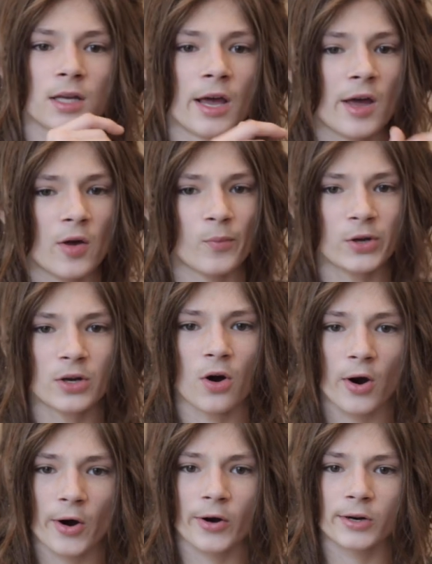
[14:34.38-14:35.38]
him. He
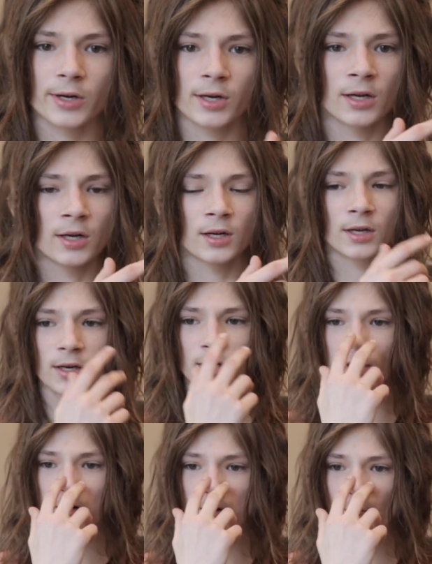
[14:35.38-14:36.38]
hard. Yeah.
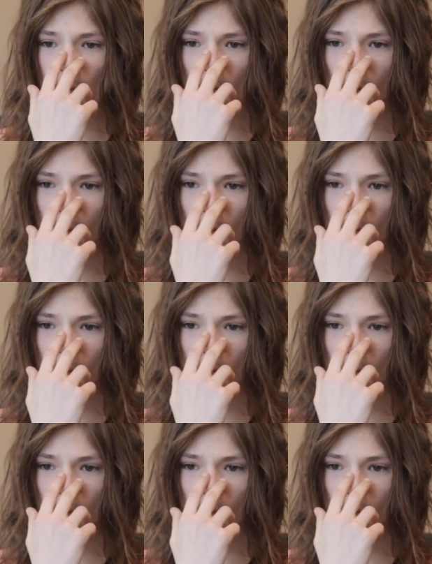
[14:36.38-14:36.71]
Um,